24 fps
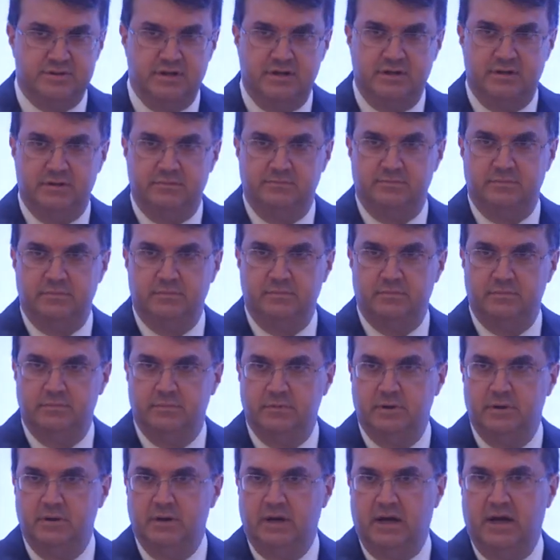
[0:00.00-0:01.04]
that
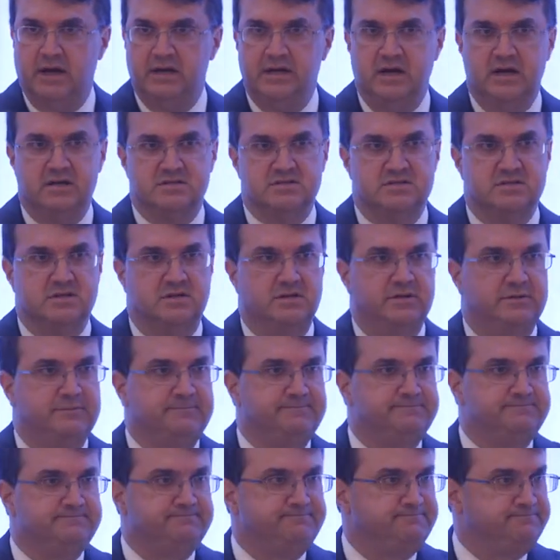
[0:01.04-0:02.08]
I now sit at.
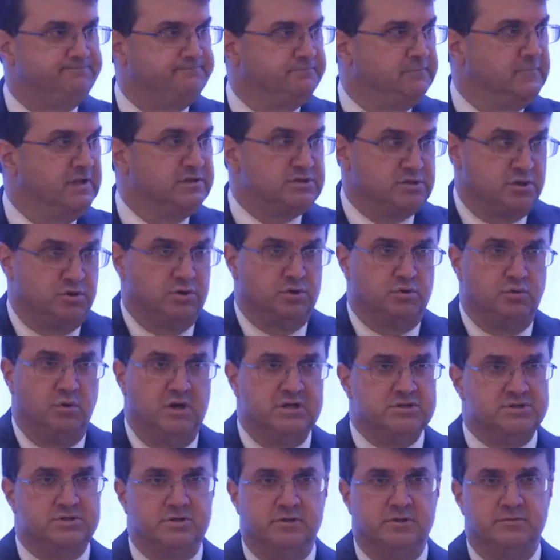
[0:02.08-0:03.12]
It's a good
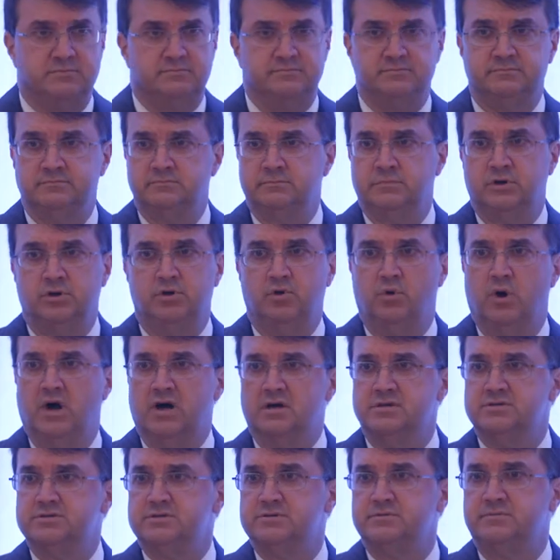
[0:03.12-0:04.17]
question. Who
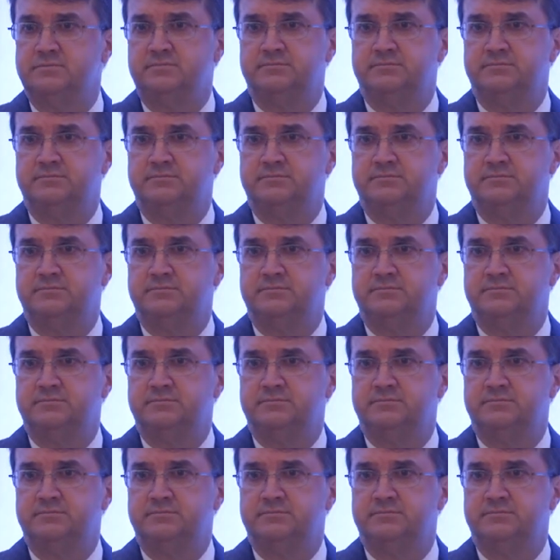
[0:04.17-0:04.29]
else?